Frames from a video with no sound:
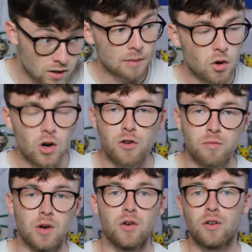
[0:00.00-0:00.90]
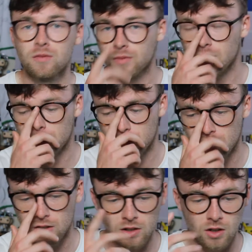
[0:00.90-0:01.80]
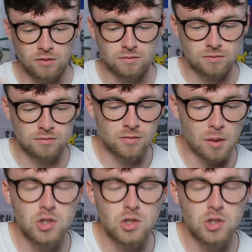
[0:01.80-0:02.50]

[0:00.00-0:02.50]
I'm going out for my run, and I'm thinking, I'm